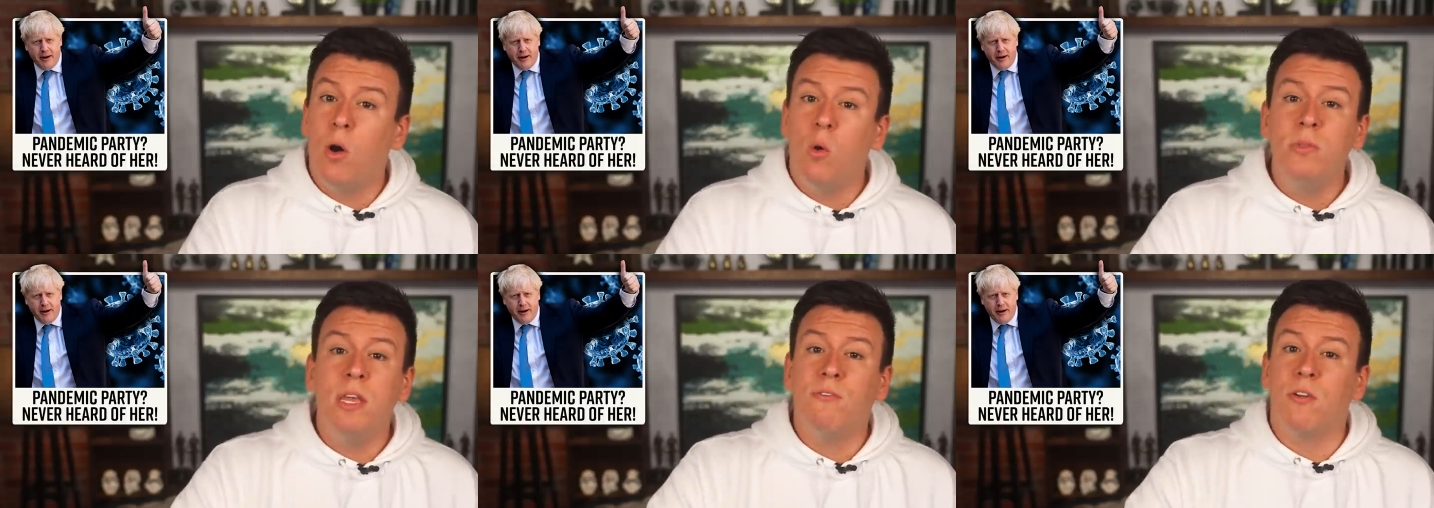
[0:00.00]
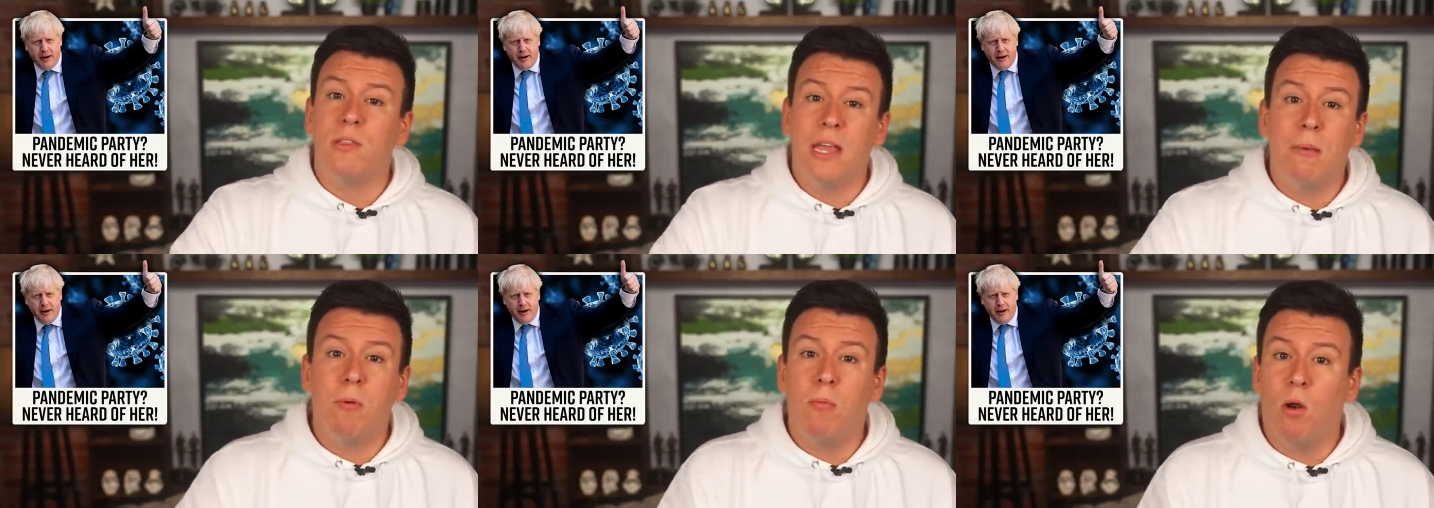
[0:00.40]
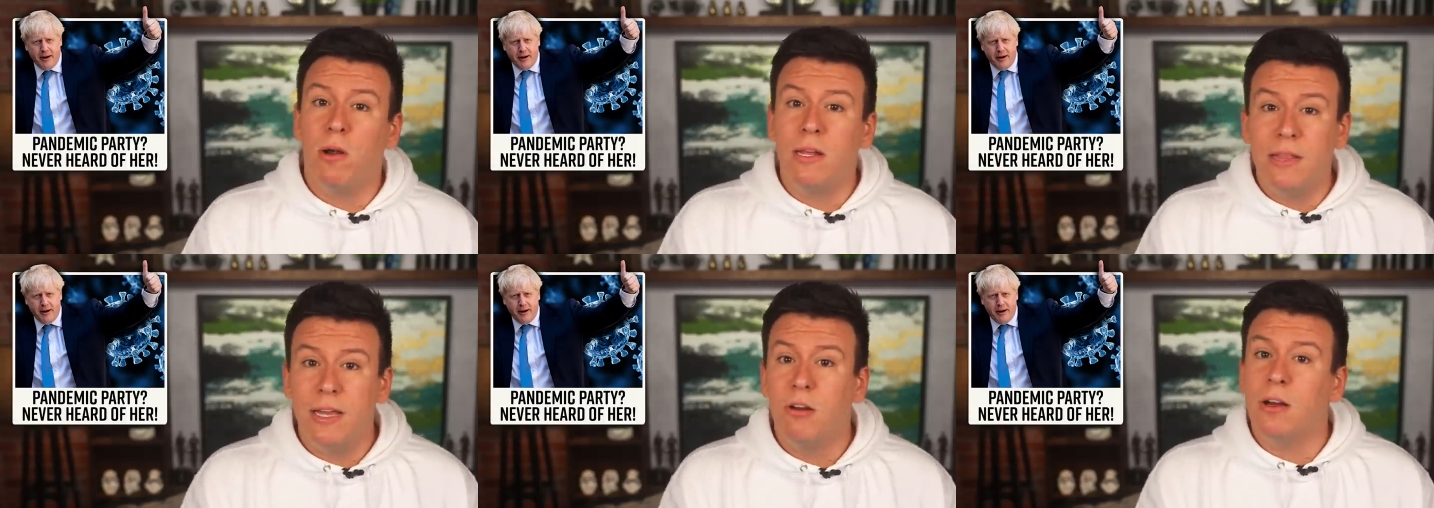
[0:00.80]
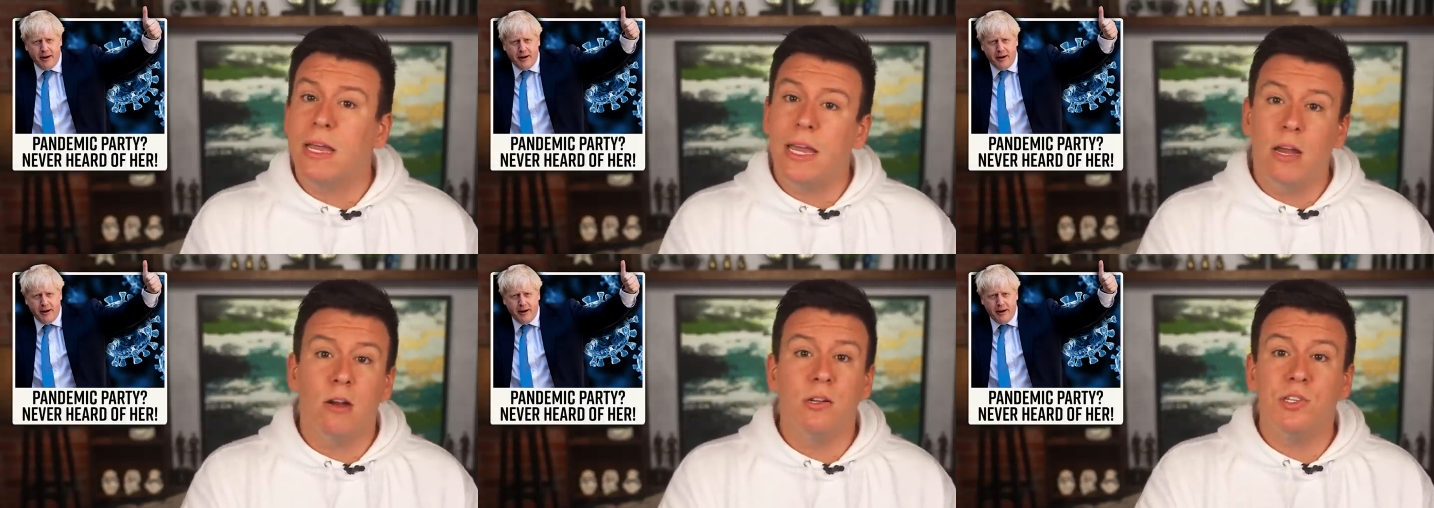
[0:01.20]
Speaker 1: only for Labour Party leader
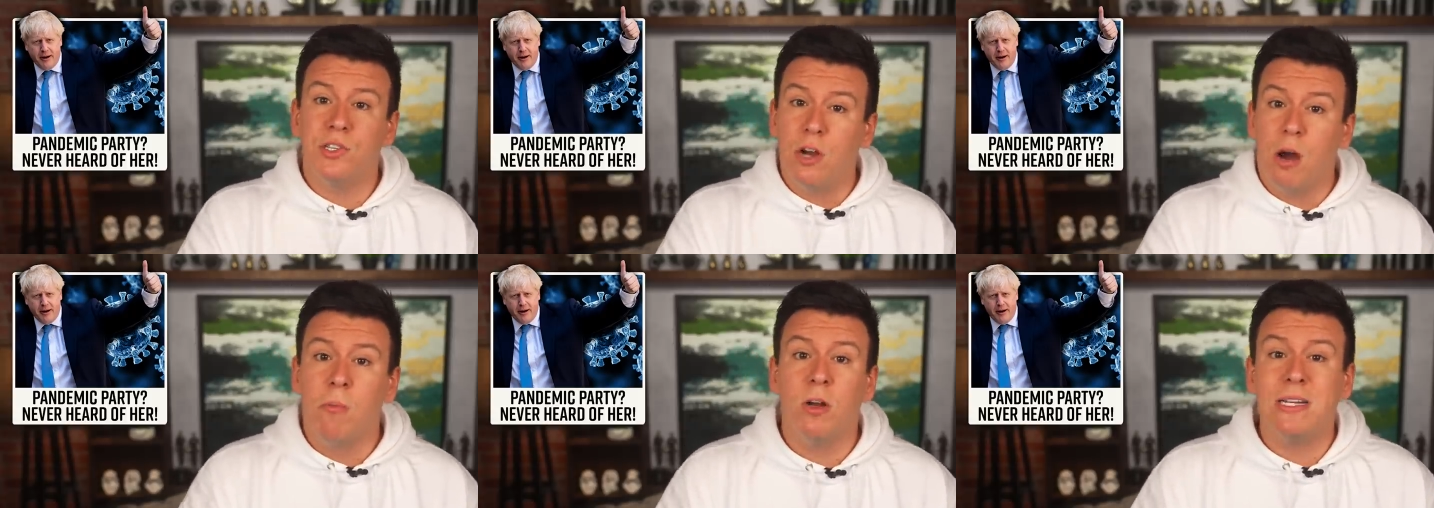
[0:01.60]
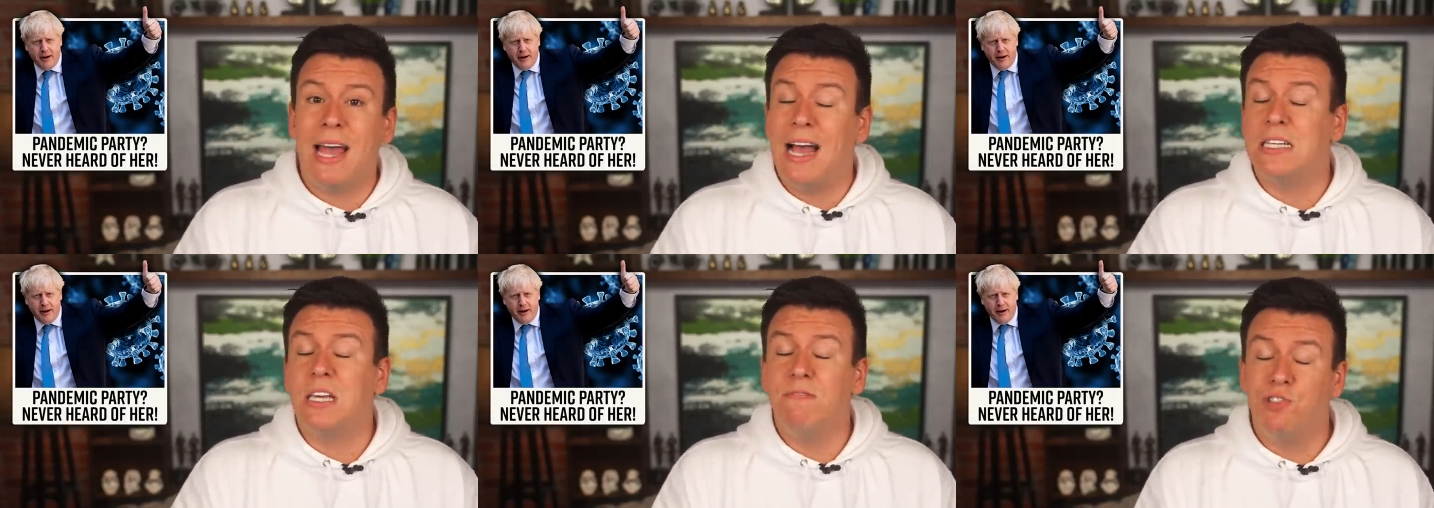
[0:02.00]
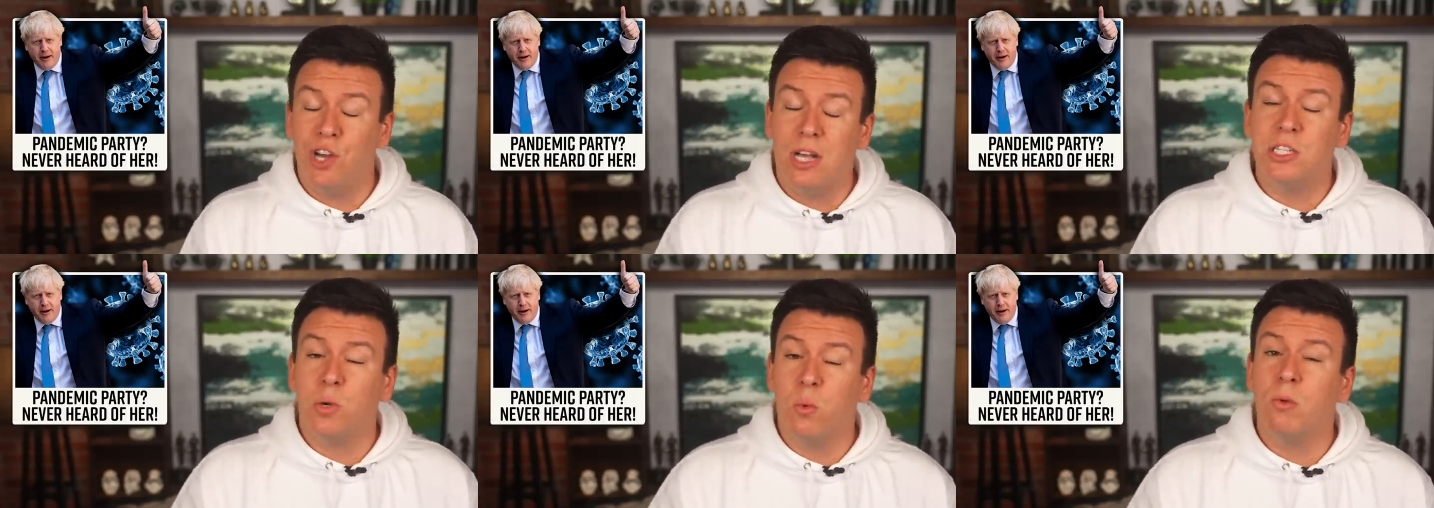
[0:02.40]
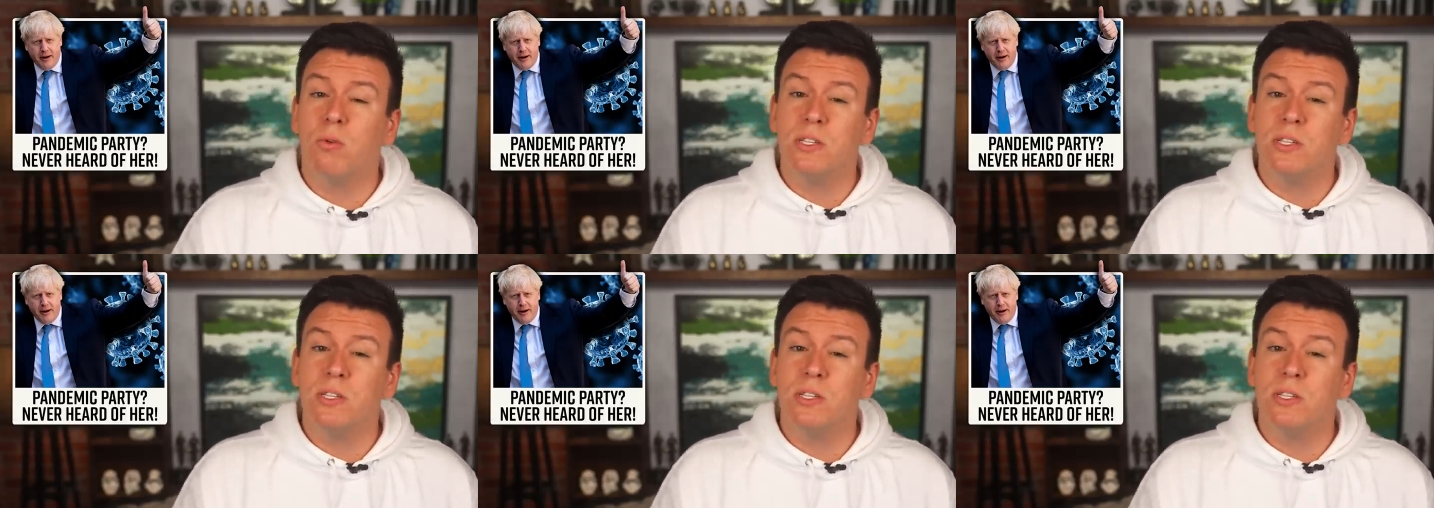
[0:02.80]
Keir Starmer to ask if Johnson would